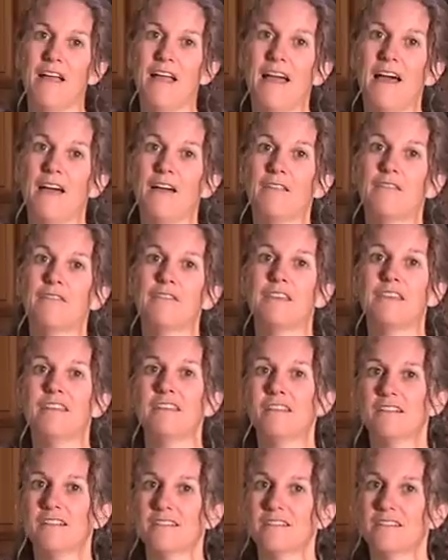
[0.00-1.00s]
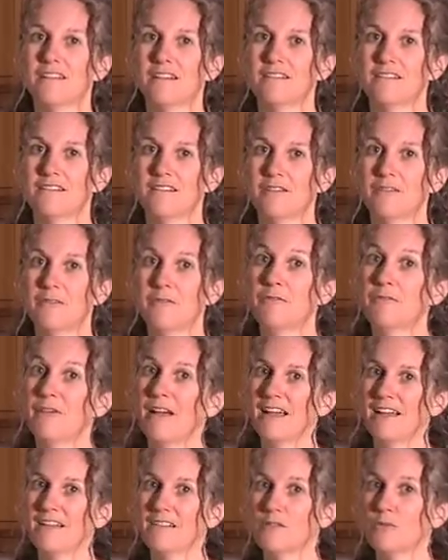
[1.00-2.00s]
healthy essential
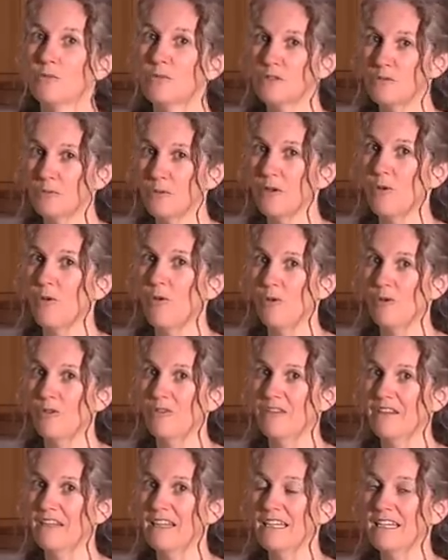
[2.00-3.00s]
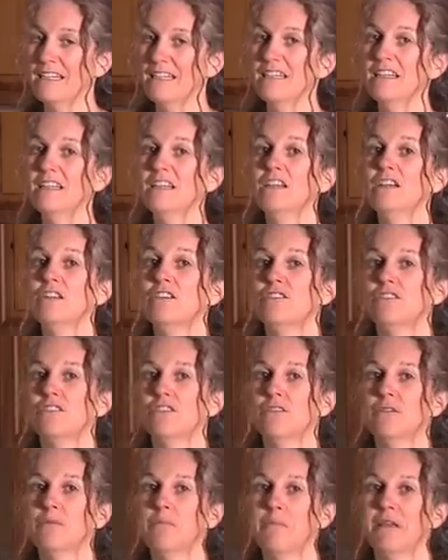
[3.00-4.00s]
fats, which we all need
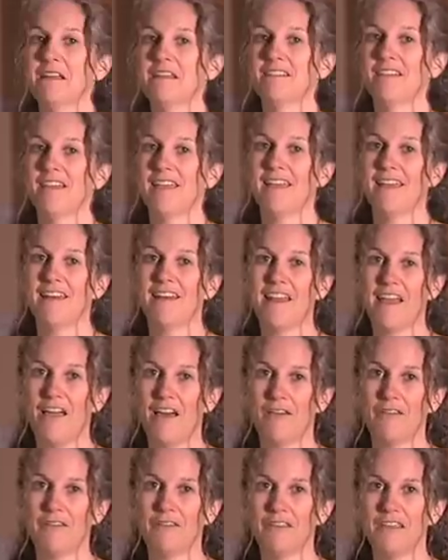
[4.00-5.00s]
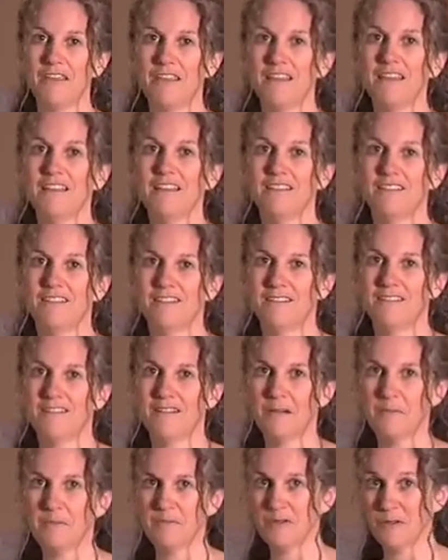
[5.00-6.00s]
to maintain healthy
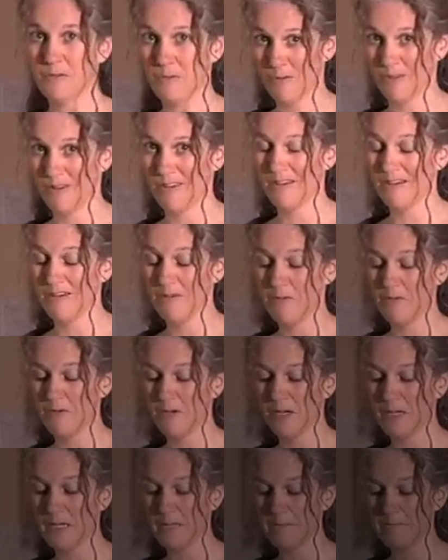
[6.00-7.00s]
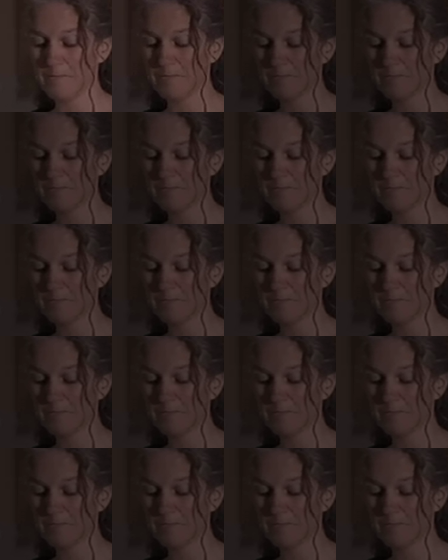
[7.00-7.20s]
systems within our body.